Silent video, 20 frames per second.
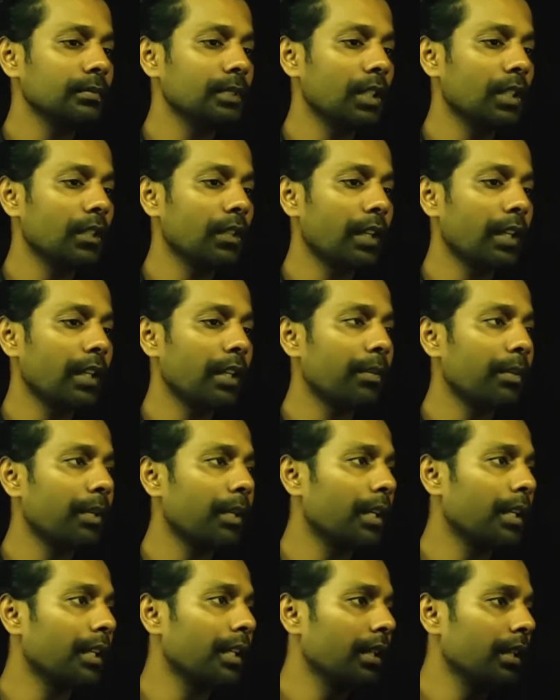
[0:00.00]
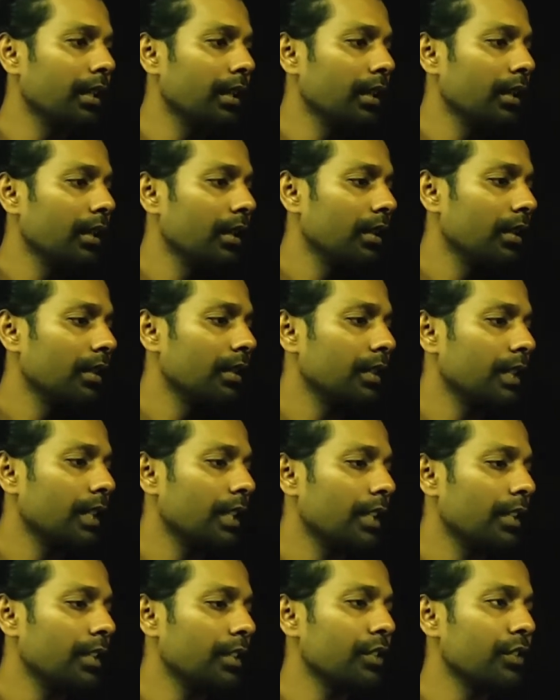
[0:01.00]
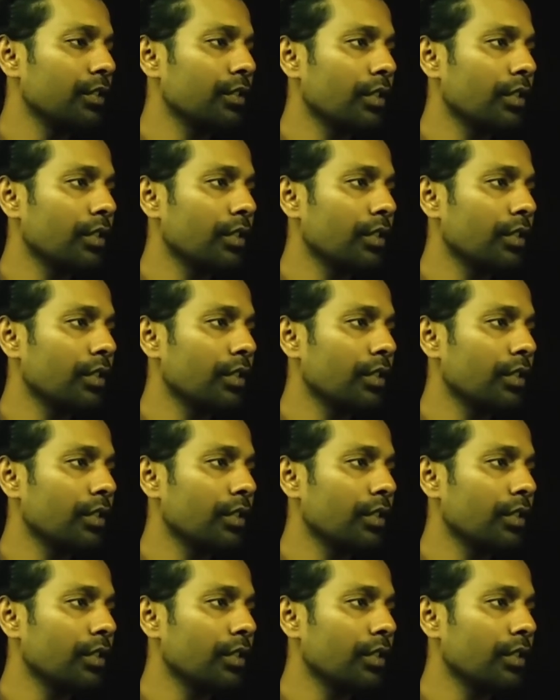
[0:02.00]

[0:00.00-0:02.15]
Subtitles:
divided by standard deviation